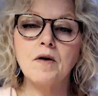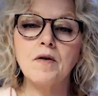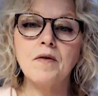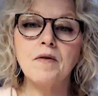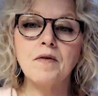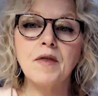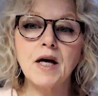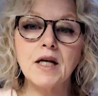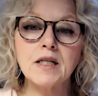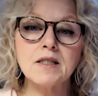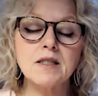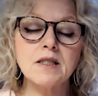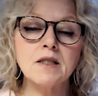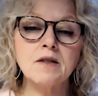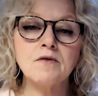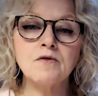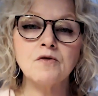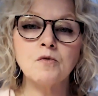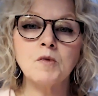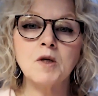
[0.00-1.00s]
that's the
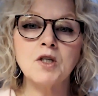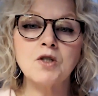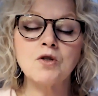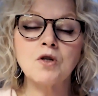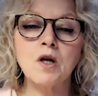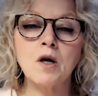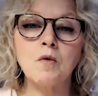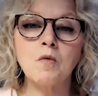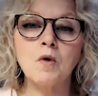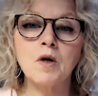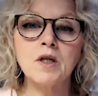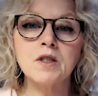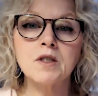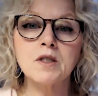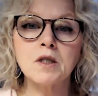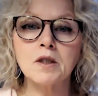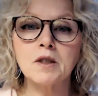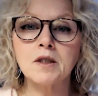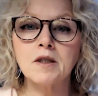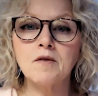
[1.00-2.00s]
information I wanted
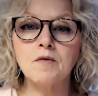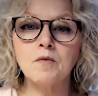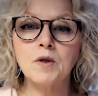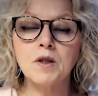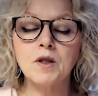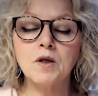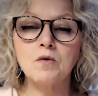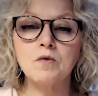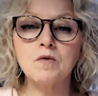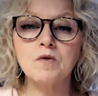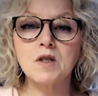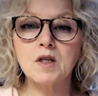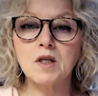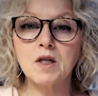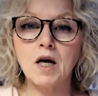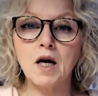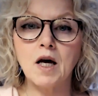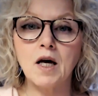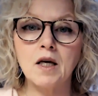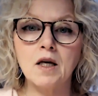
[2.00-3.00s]
to leave with you
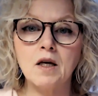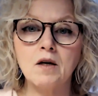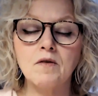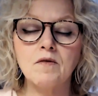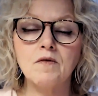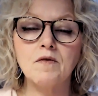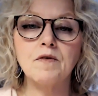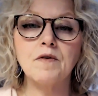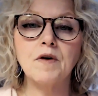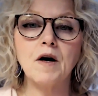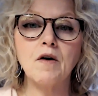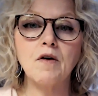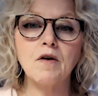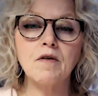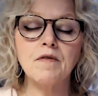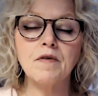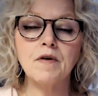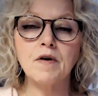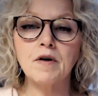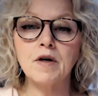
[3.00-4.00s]
today.
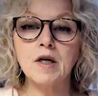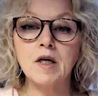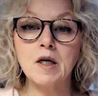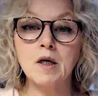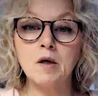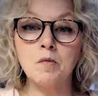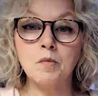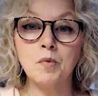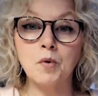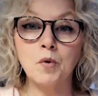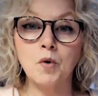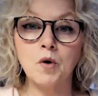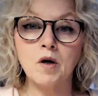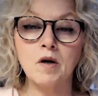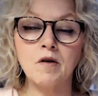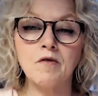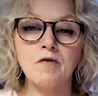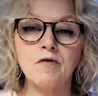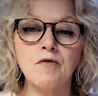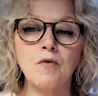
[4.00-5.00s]
Very, very
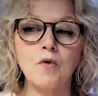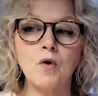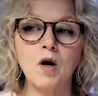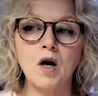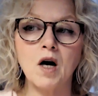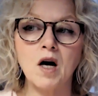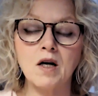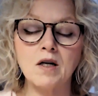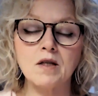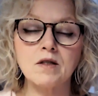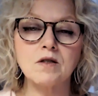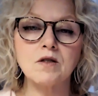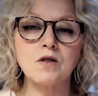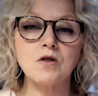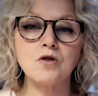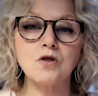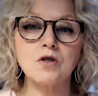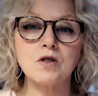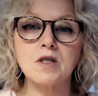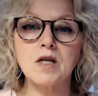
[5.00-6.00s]
important for us
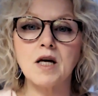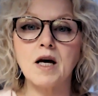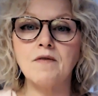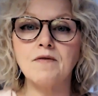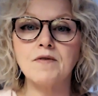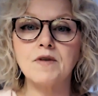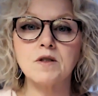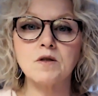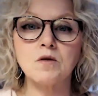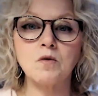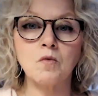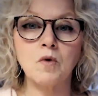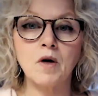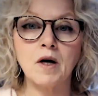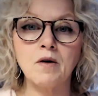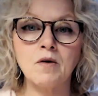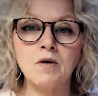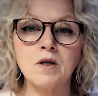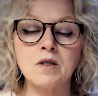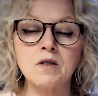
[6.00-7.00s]
to just have this
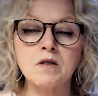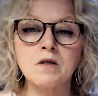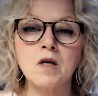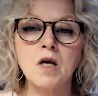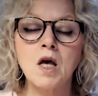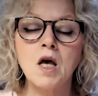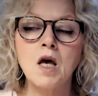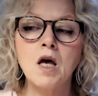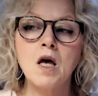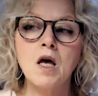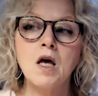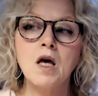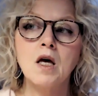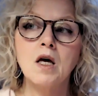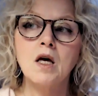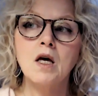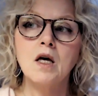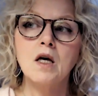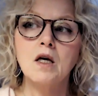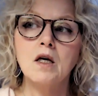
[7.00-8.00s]
awareness.
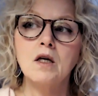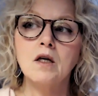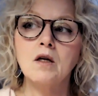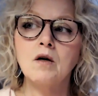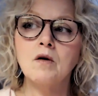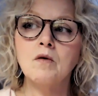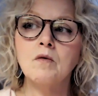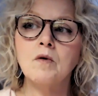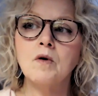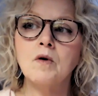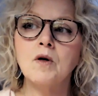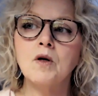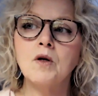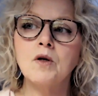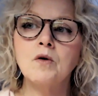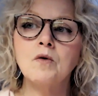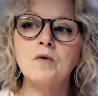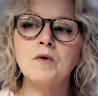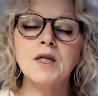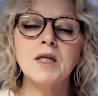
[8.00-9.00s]
You know,
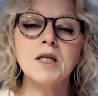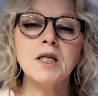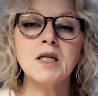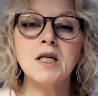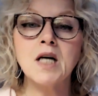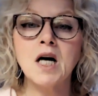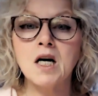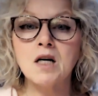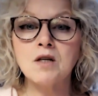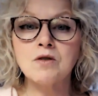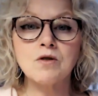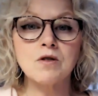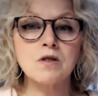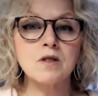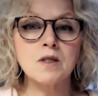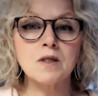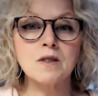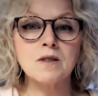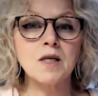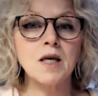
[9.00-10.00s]
unity
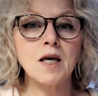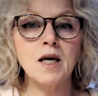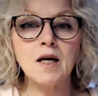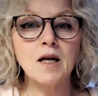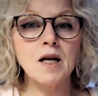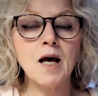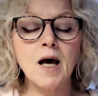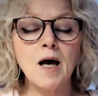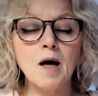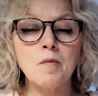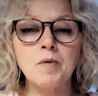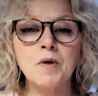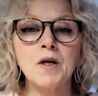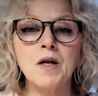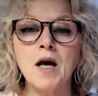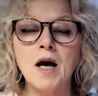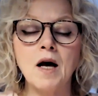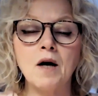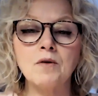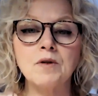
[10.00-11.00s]
consciousness can't
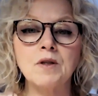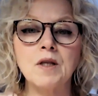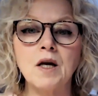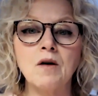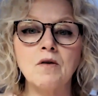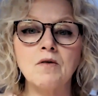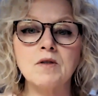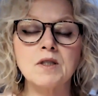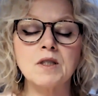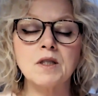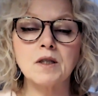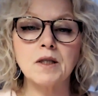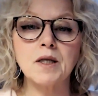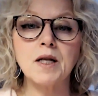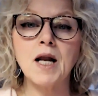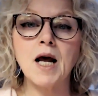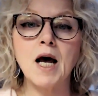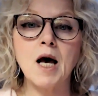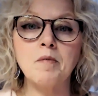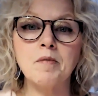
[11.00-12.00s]
happen out there until
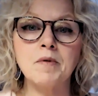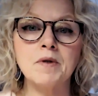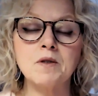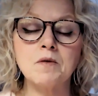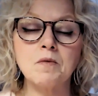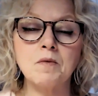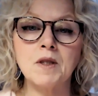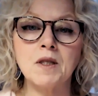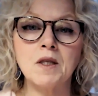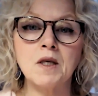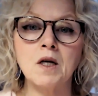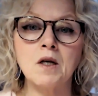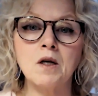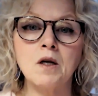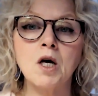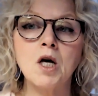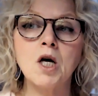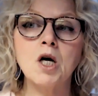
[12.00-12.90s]
it happens within.